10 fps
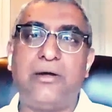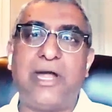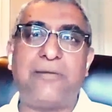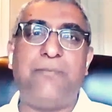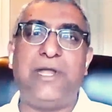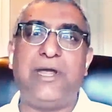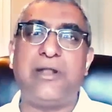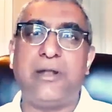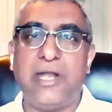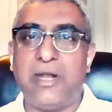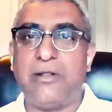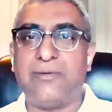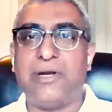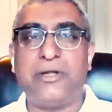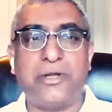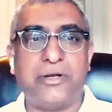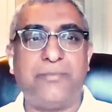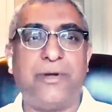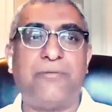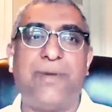experience needs on a digital
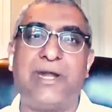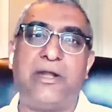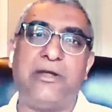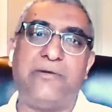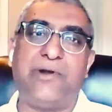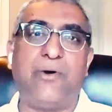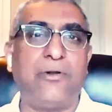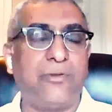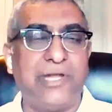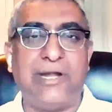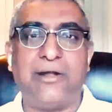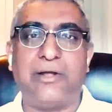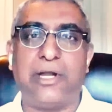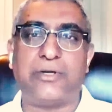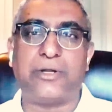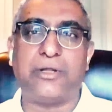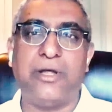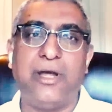perspective and also the integration.